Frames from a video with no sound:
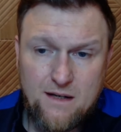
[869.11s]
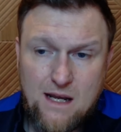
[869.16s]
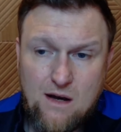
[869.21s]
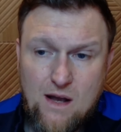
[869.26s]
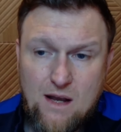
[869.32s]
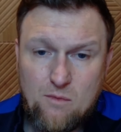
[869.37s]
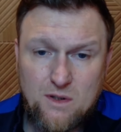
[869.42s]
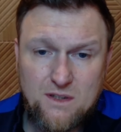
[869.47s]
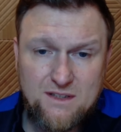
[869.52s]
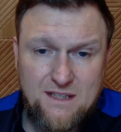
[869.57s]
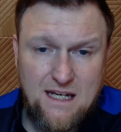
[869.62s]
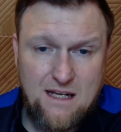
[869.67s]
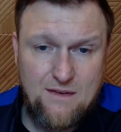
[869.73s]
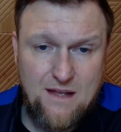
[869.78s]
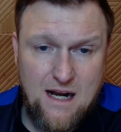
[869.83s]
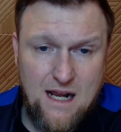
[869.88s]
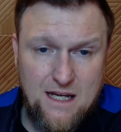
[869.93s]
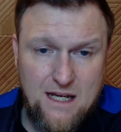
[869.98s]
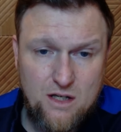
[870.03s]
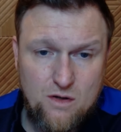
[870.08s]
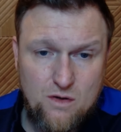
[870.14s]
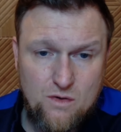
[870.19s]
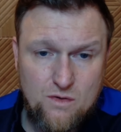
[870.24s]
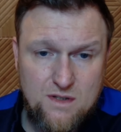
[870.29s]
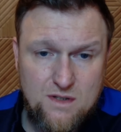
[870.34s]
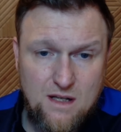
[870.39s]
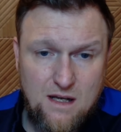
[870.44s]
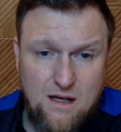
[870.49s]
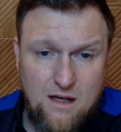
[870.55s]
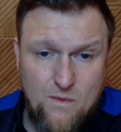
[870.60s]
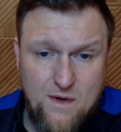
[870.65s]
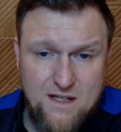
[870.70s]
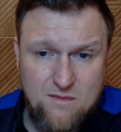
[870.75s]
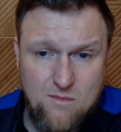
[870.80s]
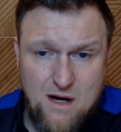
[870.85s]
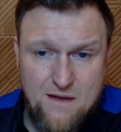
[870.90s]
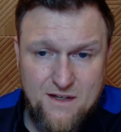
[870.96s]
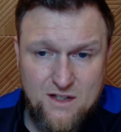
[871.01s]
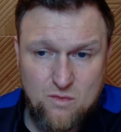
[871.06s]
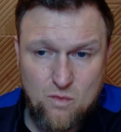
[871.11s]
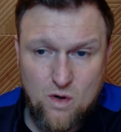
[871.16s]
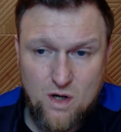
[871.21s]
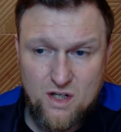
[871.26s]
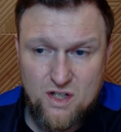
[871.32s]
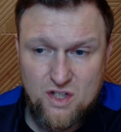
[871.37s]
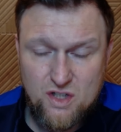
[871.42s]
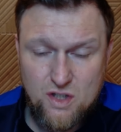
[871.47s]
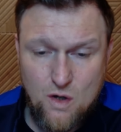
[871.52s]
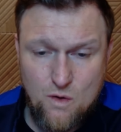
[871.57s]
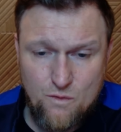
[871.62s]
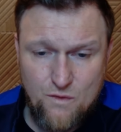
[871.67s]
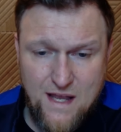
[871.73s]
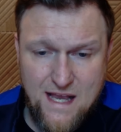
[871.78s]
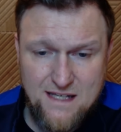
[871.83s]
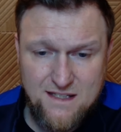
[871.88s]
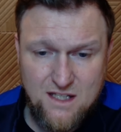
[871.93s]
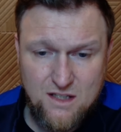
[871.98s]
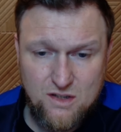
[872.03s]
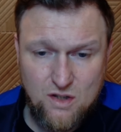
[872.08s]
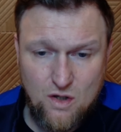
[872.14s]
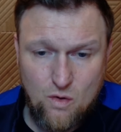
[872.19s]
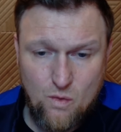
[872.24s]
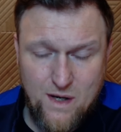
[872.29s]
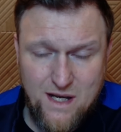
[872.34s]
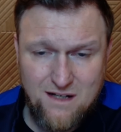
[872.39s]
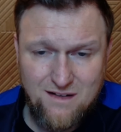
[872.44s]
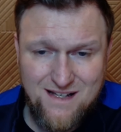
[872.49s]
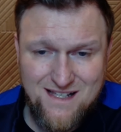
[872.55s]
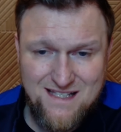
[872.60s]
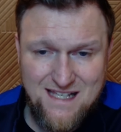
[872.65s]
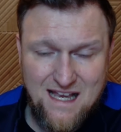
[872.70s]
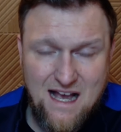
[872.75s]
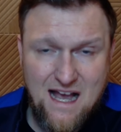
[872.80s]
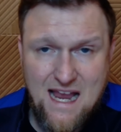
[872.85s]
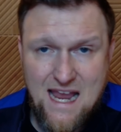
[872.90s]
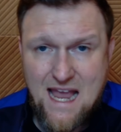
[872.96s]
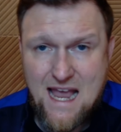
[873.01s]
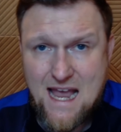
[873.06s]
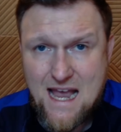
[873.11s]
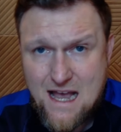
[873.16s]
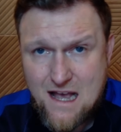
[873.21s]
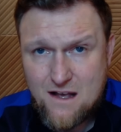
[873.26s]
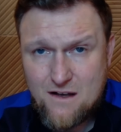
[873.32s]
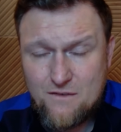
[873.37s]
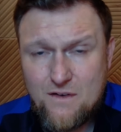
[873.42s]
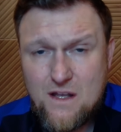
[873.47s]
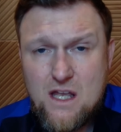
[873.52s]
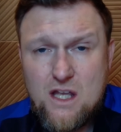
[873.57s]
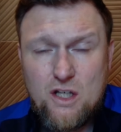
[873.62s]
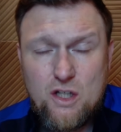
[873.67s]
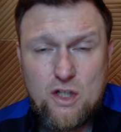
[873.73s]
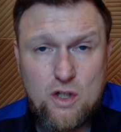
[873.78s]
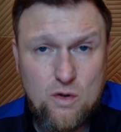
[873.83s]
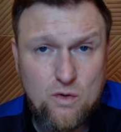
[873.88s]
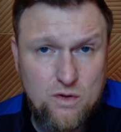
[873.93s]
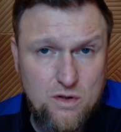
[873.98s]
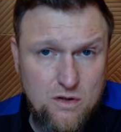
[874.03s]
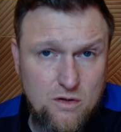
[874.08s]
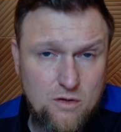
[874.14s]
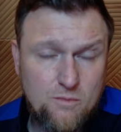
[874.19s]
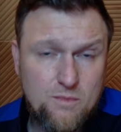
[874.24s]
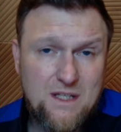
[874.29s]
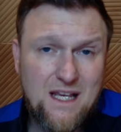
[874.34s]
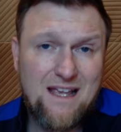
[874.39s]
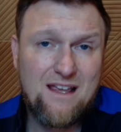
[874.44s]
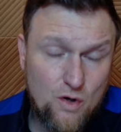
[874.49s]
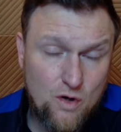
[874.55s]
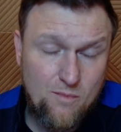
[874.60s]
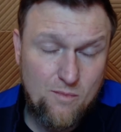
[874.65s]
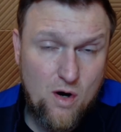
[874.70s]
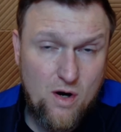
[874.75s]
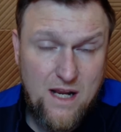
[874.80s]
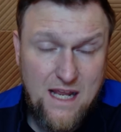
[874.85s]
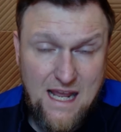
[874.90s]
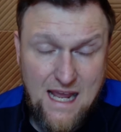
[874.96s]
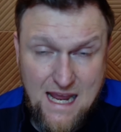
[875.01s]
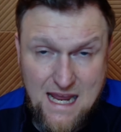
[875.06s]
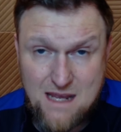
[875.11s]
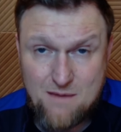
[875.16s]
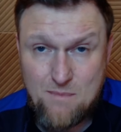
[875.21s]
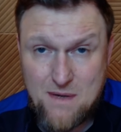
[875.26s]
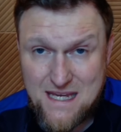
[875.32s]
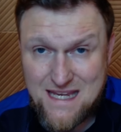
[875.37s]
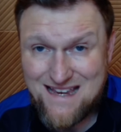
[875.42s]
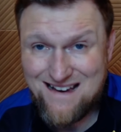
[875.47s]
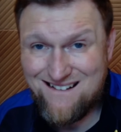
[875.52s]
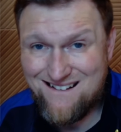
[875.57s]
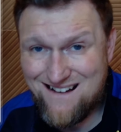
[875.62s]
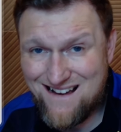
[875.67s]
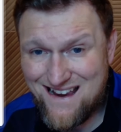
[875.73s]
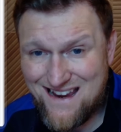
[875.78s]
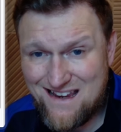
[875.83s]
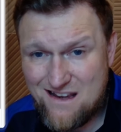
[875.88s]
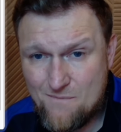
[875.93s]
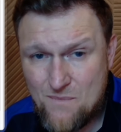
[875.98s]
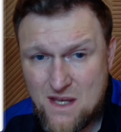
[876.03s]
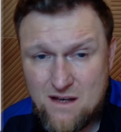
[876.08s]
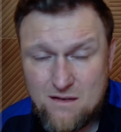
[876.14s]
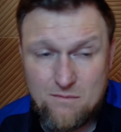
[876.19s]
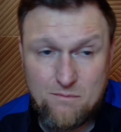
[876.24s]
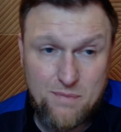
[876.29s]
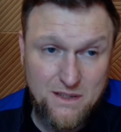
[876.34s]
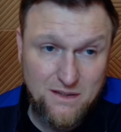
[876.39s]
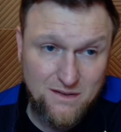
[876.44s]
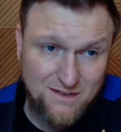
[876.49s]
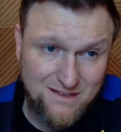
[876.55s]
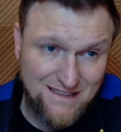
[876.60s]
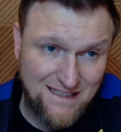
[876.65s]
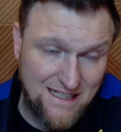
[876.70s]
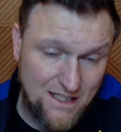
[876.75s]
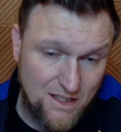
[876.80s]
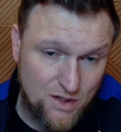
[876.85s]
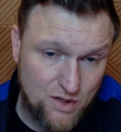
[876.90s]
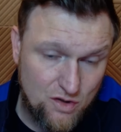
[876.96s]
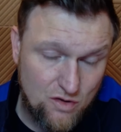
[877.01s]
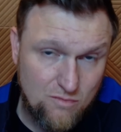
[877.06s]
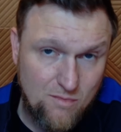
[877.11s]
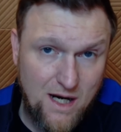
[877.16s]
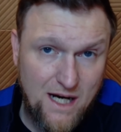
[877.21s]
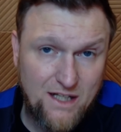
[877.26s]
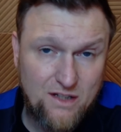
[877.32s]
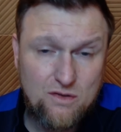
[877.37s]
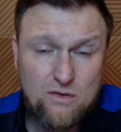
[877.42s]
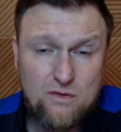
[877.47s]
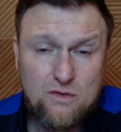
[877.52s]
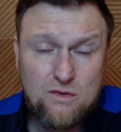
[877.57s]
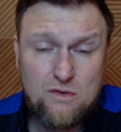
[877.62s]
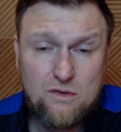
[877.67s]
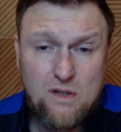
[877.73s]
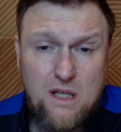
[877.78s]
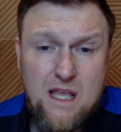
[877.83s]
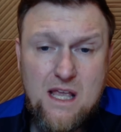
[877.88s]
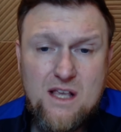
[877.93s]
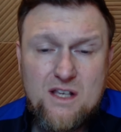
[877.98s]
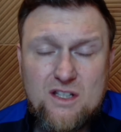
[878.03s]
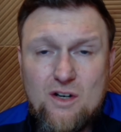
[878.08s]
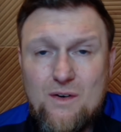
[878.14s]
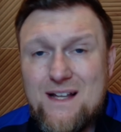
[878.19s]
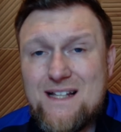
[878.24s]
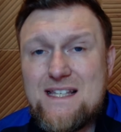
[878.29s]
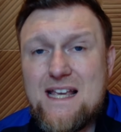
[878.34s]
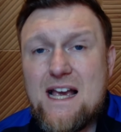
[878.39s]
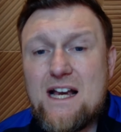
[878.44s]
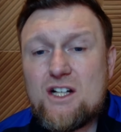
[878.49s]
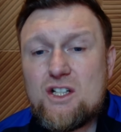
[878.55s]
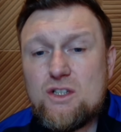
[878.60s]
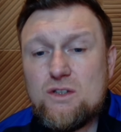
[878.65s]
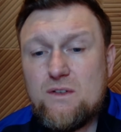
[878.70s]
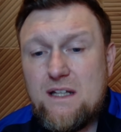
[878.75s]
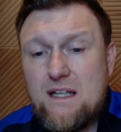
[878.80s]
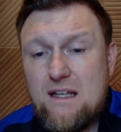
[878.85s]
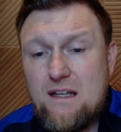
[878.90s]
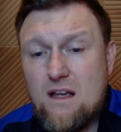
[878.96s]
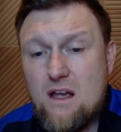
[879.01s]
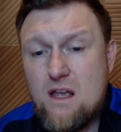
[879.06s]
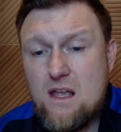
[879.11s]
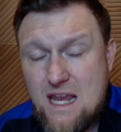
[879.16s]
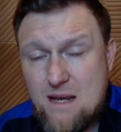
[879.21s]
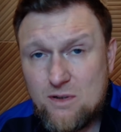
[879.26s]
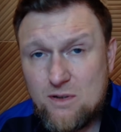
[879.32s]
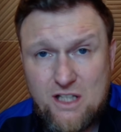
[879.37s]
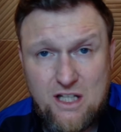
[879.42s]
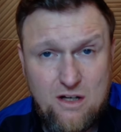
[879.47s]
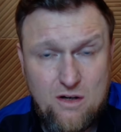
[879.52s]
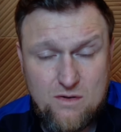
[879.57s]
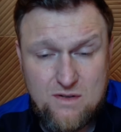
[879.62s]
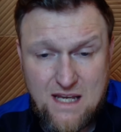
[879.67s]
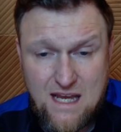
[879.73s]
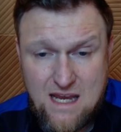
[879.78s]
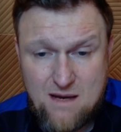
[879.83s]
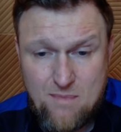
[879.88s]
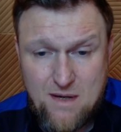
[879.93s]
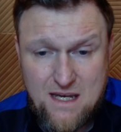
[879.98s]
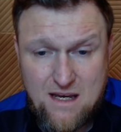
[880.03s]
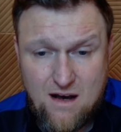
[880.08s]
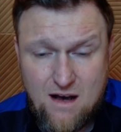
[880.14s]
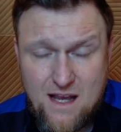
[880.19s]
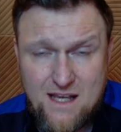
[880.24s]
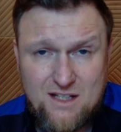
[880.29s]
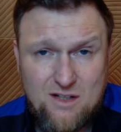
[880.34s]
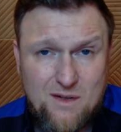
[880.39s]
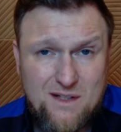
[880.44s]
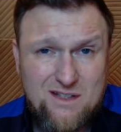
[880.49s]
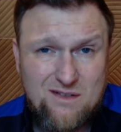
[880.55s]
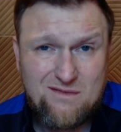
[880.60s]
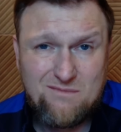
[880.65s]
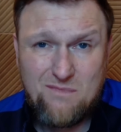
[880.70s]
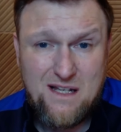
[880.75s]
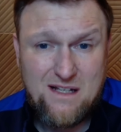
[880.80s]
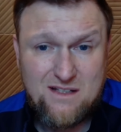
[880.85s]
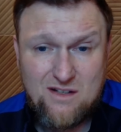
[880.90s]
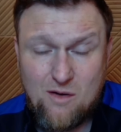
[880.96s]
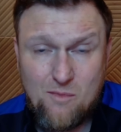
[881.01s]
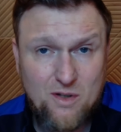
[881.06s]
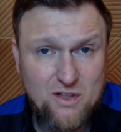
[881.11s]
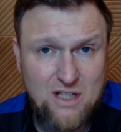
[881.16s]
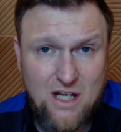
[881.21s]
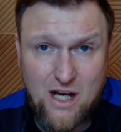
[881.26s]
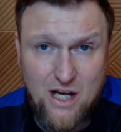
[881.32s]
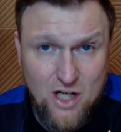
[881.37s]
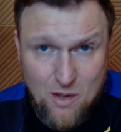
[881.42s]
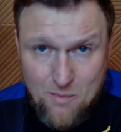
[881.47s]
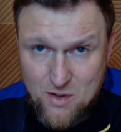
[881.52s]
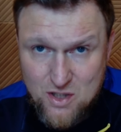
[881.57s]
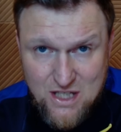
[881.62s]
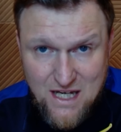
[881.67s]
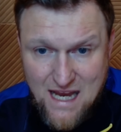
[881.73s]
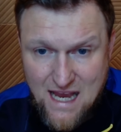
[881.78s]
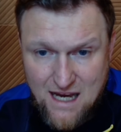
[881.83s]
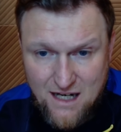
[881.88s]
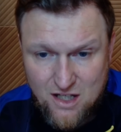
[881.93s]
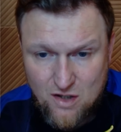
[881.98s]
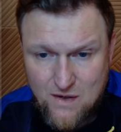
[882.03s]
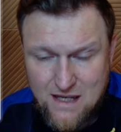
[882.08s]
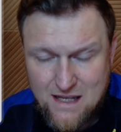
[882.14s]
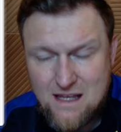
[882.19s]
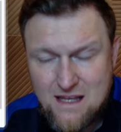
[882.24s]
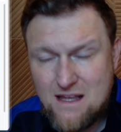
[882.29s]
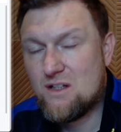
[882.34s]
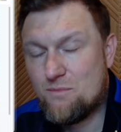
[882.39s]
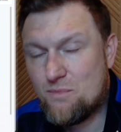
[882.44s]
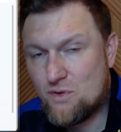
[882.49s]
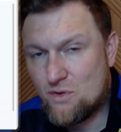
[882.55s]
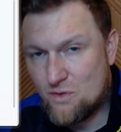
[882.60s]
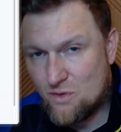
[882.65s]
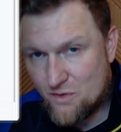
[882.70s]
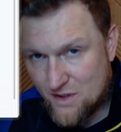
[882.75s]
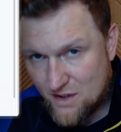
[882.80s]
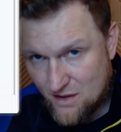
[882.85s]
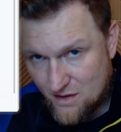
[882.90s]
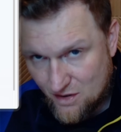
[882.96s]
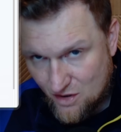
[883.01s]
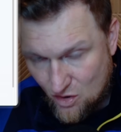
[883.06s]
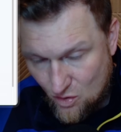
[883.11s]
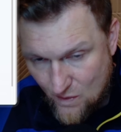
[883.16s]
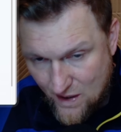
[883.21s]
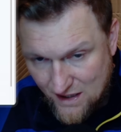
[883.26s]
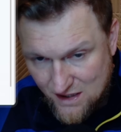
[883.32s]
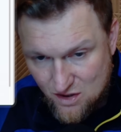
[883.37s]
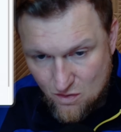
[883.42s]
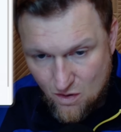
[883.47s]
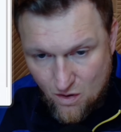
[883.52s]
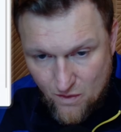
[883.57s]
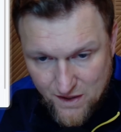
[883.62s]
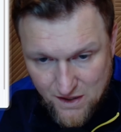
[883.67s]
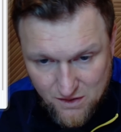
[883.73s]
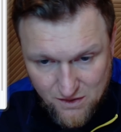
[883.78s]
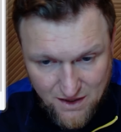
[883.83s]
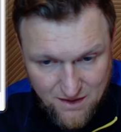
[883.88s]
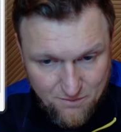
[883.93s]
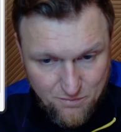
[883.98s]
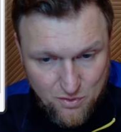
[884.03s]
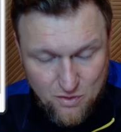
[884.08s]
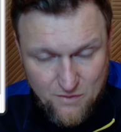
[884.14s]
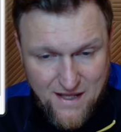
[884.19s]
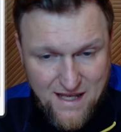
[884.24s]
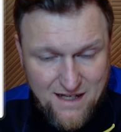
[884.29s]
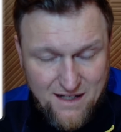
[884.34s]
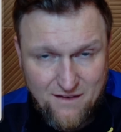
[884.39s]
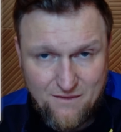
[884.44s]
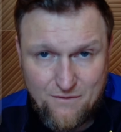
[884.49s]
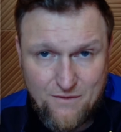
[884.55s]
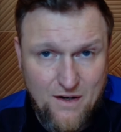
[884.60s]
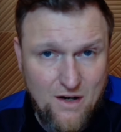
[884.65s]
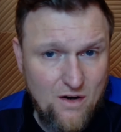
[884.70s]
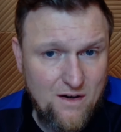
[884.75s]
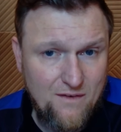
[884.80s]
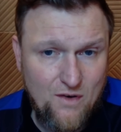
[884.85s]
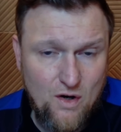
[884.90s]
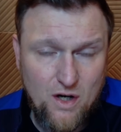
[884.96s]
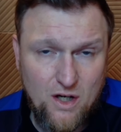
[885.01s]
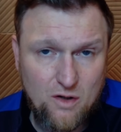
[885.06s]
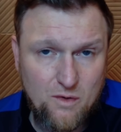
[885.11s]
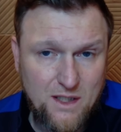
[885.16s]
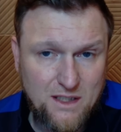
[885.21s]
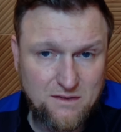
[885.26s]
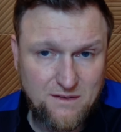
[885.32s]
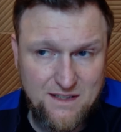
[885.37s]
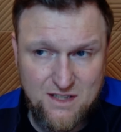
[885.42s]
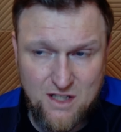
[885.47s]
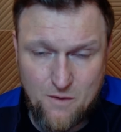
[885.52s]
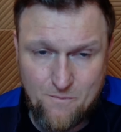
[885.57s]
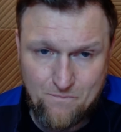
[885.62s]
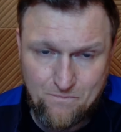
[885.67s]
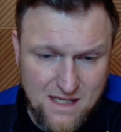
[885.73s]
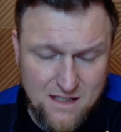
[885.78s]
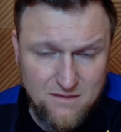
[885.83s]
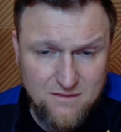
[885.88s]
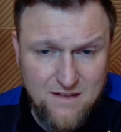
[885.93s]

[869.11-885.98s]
Now, I will say that I used the reason why this works so fast and so well is that I have YouTube's third-party API built into my tool, so it's actually able to use API, so it's it's almost 100% accurate to pull the correct URL and pull that in very very quickly. So